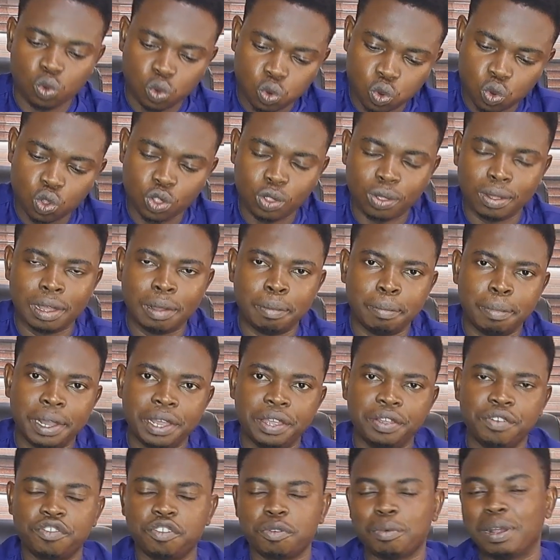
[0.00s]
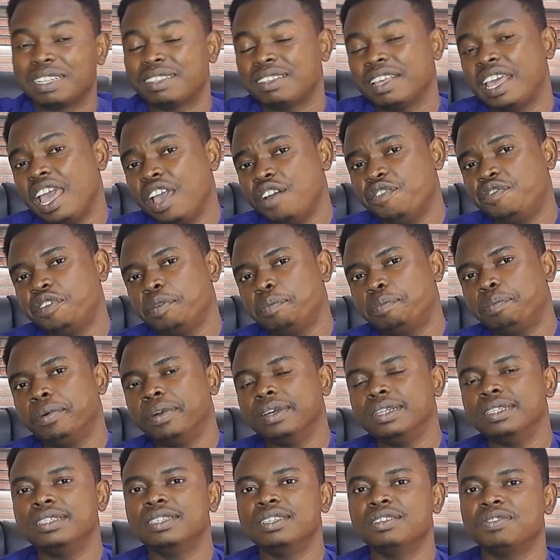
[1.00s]
Who you are buying from. At every
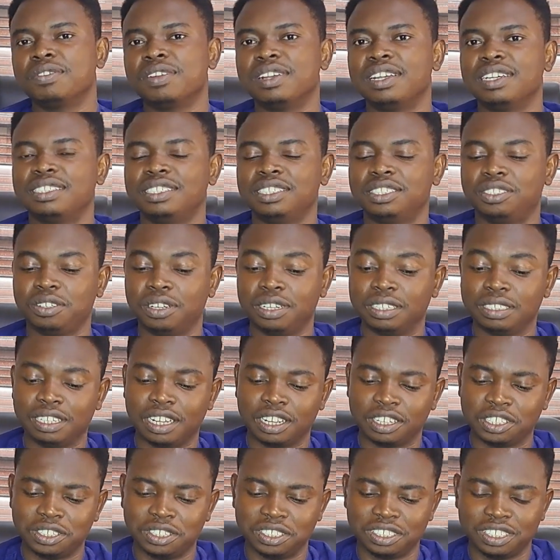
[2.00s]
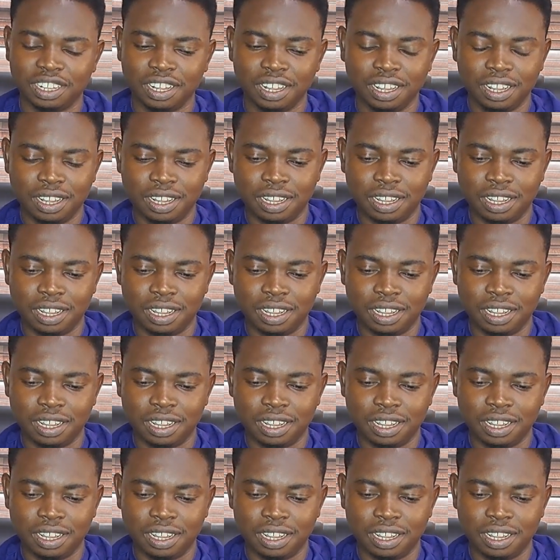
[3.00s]
point in real estate transactions,